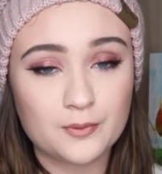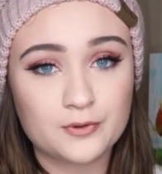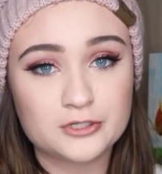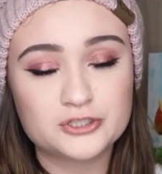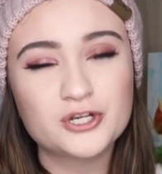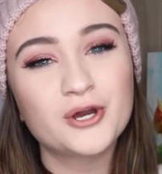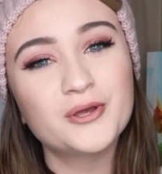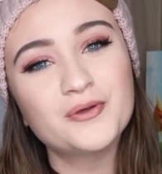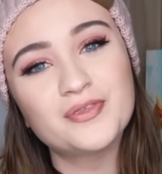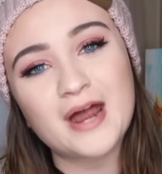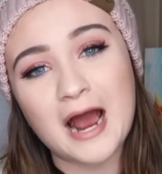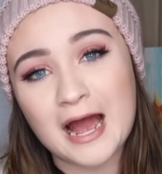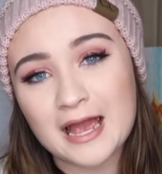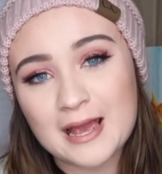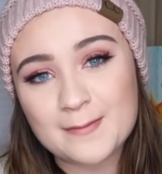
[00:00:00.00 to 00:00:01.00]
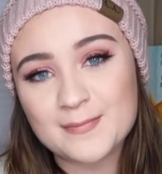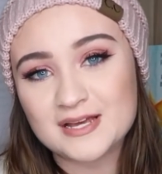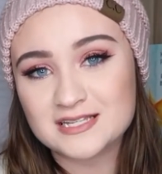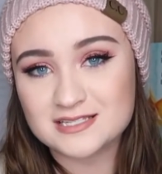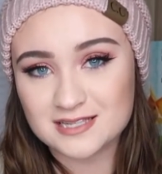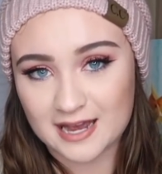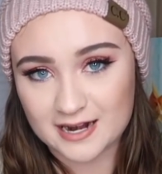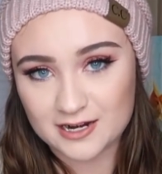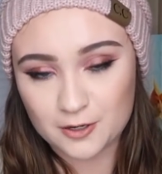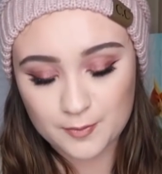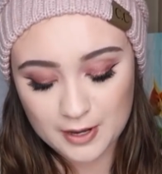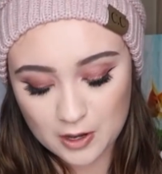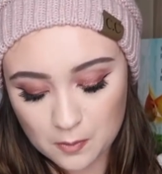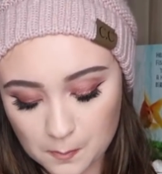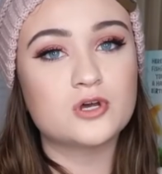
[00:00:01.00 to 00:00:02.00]
want to show you that I am excited
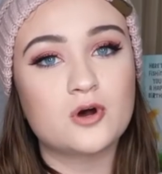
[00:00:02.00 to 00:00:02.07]
about.